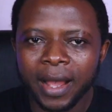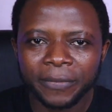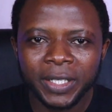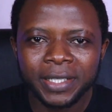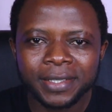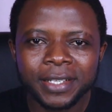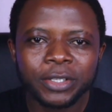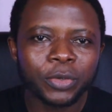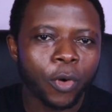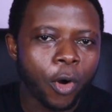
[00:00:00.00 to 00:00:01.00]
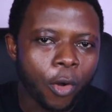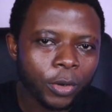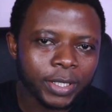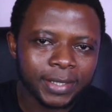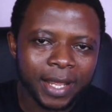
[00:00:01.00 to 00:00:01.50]
After listening to all
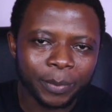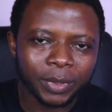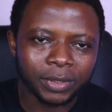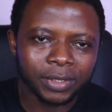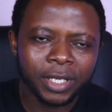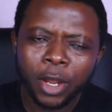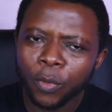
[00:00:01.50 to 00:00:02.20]
the samples,